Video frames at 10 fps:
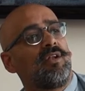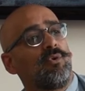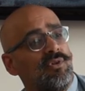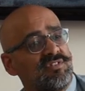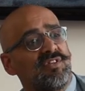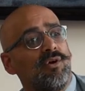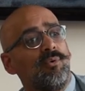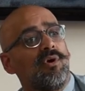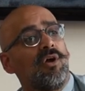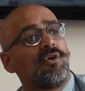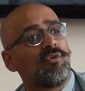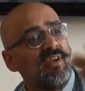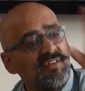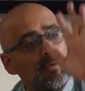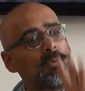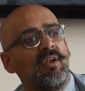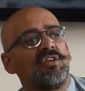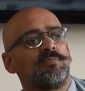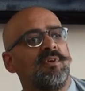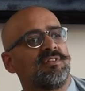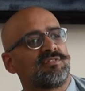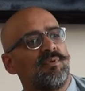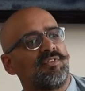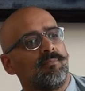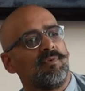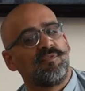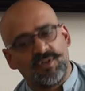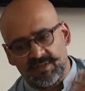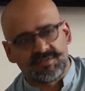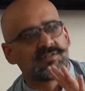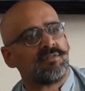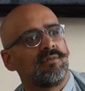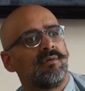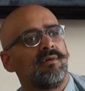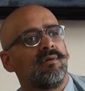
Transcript: And also, agree the punishments with them first.